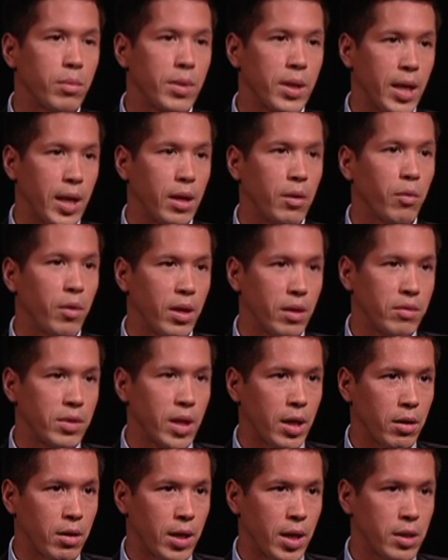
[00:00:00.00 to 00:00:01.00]
getting rid of
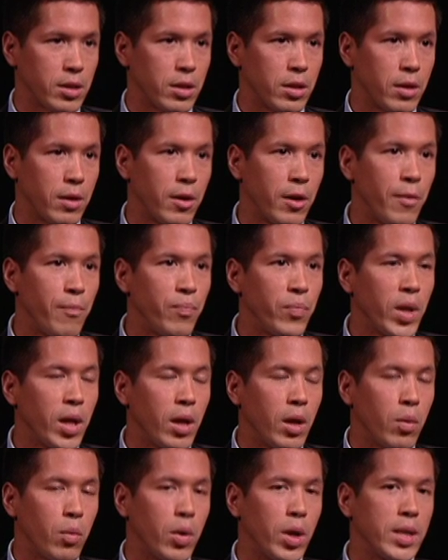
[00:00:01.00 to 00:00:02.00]
segregation,
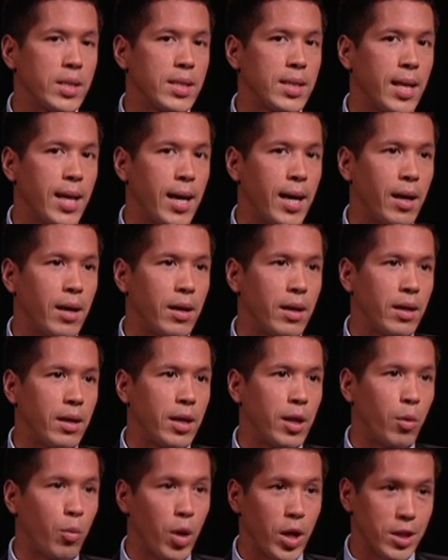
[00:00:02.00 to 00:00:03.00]
was that
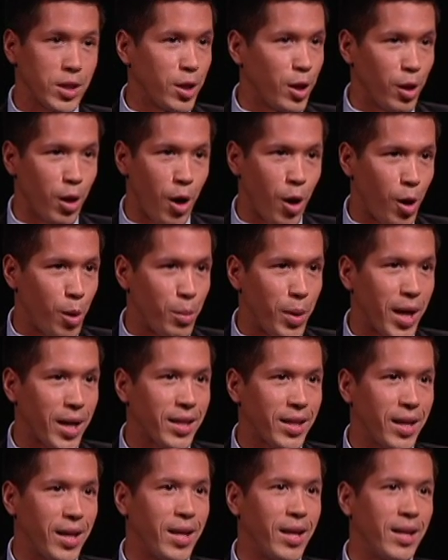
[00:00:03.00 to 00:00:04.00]
it wasn't a law
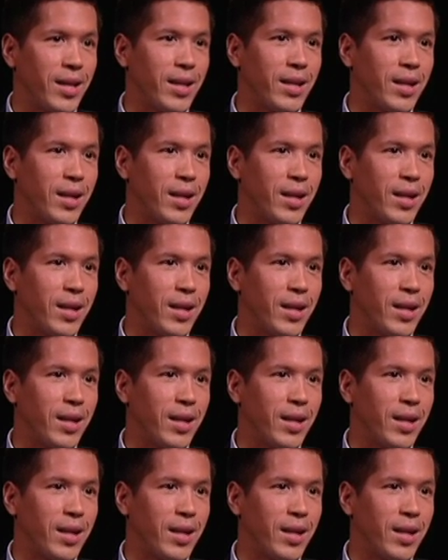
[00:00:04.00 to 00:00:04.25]
back then.